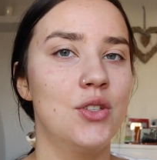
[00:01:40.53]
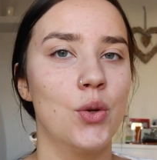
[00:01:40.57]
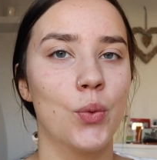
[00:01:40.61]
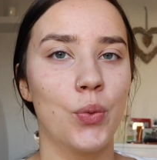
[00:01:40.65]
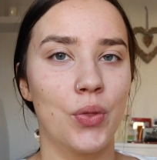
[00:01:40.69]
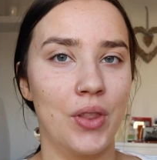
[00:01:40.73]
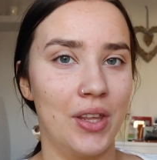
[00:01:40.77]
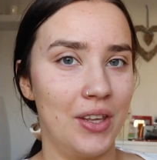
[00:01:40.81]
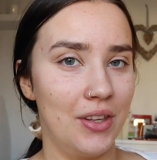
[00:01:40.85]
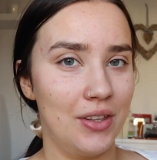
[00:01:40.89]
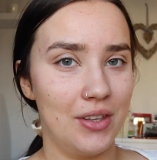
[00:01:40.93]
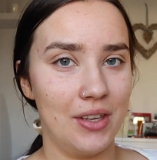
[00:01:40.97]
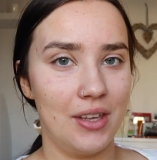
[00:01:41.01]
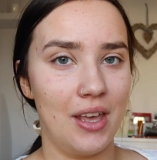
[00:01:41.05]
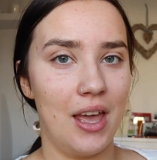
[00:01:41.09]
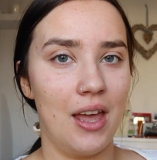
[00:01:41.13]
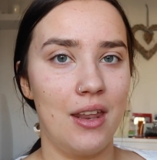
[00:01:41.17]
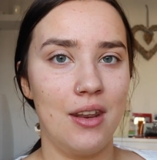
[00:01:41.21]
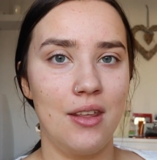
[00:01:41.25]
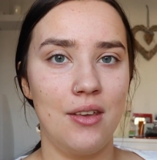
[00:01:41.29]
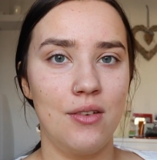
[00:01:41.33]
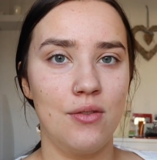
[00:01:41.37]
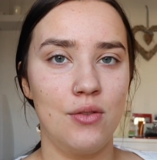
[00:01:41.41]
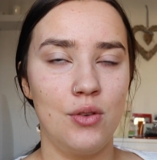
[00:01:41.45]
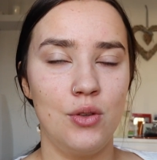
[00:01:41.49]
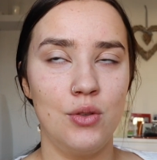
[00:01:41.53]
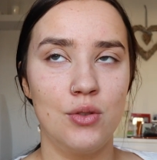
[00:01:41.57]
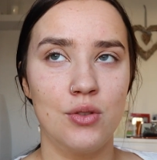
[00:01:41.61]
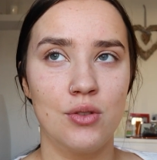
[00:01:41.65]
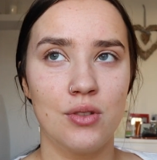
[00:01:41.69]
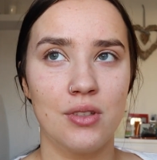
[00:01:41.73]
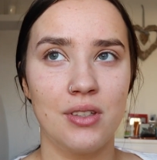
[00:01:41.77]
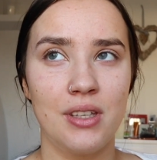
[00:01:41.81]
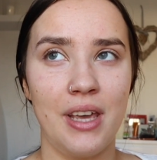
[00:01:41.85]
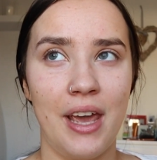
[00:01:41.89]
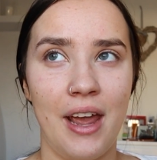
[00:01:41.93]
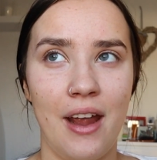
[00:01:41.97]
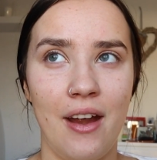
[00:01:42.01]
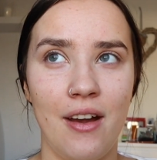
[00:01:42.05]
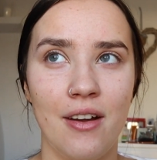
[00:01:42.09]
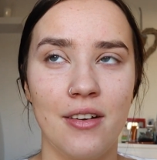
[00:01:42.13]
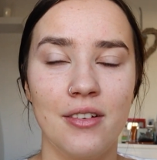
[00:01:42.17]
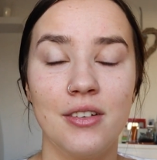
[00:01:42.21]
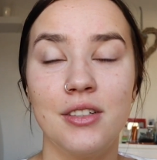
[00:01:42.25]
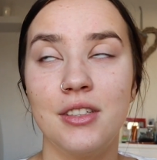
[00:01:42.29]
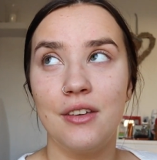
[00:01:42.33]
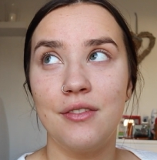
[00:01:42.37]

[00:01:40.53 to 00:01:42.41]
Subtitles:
Don't think any of you care